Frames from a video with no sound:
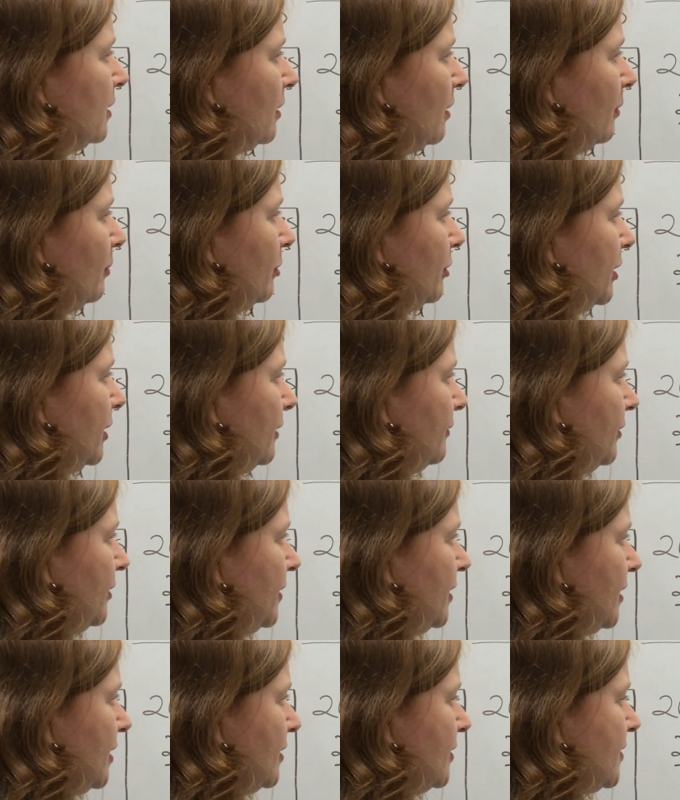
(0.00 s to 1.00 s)
I'll bring
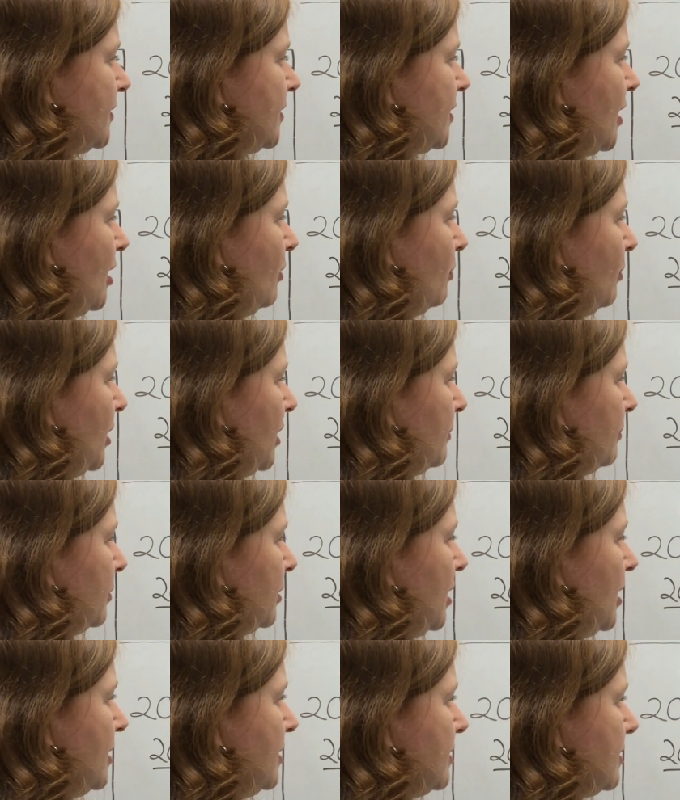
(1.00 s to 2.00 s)
everything else down, my
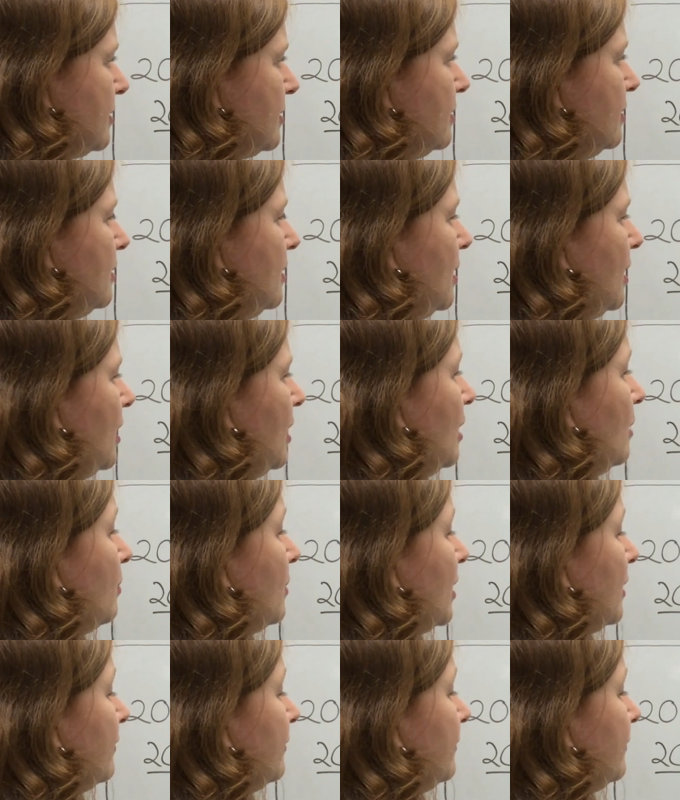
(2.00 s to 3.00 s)
plus and
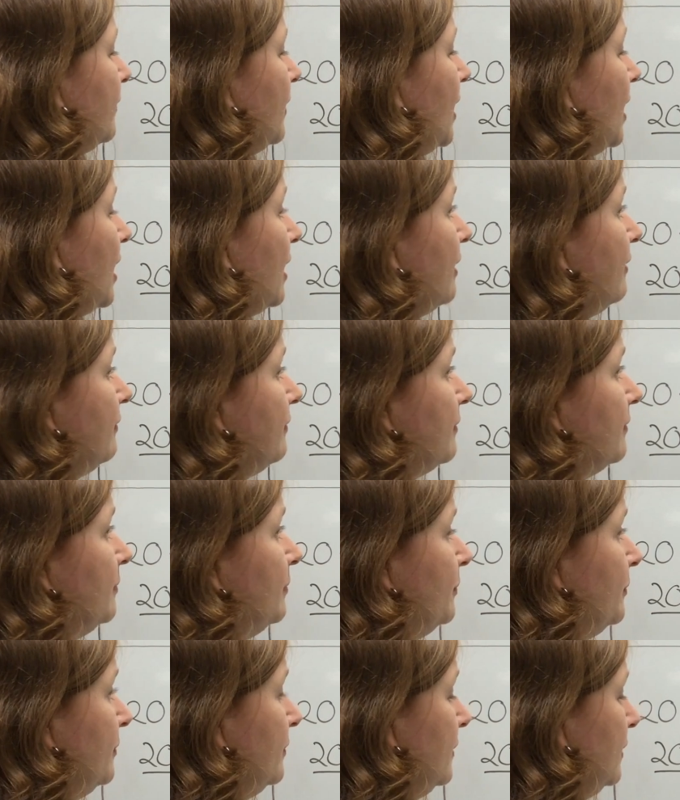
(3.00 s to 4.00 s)
my 5.
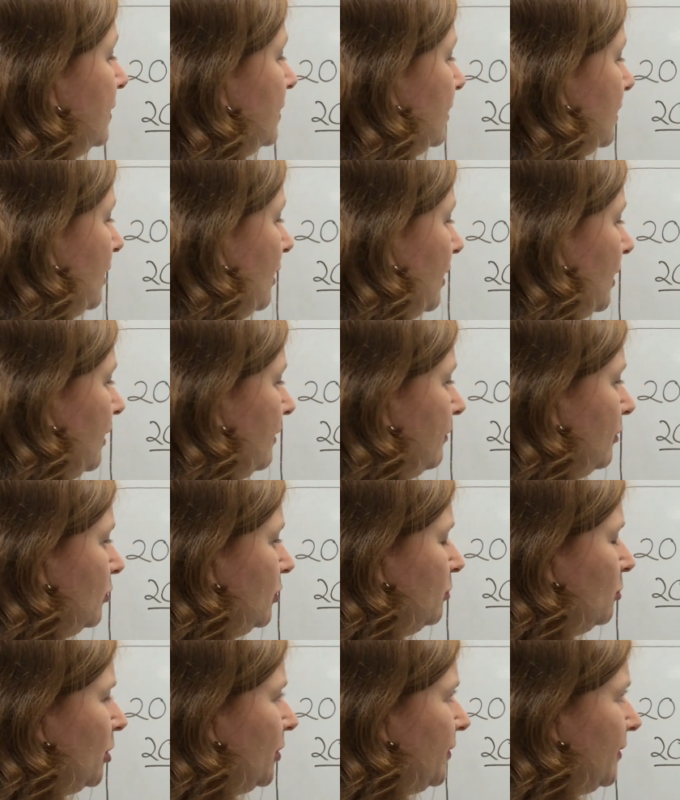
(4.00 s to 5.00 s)
Now I have
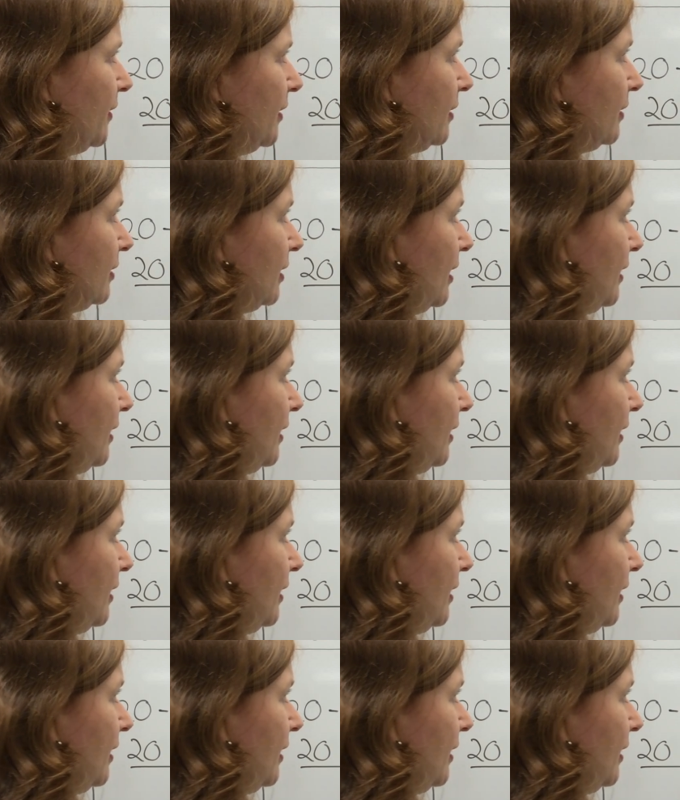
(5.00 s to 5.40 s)
only one thing